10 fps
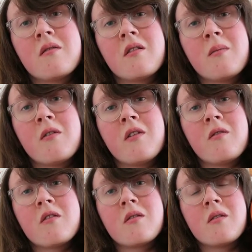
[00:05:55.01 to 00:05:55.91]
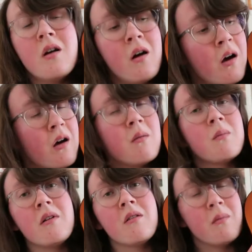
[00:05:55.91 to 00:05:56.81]
is my favourite song.
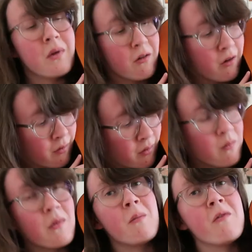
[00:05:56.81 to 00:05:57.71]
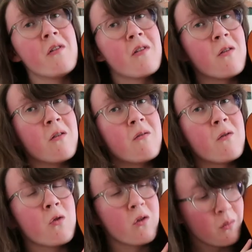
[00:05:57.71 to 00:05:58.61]
Wasting pressure. Well, my favourite song,
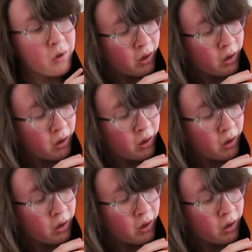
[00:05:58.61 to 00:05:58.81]
I'll stop.